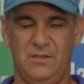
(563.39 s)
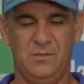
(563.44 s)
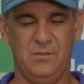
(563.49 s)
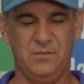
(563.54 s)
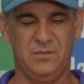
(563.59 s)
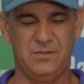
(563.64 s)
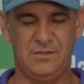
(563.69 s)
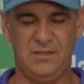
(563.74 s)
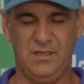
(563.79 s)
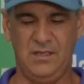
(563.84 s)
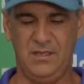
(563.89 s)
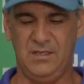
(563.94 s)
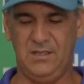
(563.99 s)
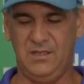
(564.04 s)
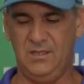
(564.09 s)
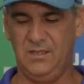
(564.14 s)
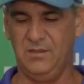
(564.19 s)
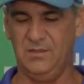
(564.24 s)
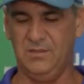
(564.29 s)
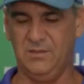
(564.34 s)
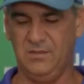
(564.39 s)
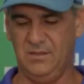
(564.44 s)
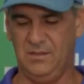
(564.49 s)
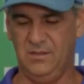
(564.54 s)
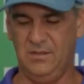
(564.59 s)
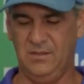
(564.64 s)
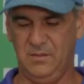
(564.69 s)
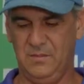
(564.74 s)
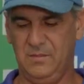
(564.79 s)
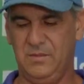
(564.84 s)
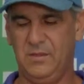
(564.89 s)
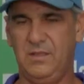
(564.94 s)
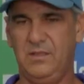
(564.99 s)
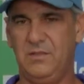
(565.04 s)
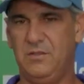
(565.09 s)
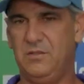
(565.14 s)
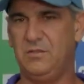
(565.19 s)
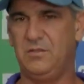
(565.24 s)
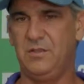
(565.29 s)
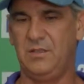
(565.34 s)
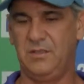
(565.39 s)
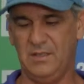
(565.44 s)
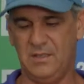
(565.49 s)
It won't stay in here, but it usually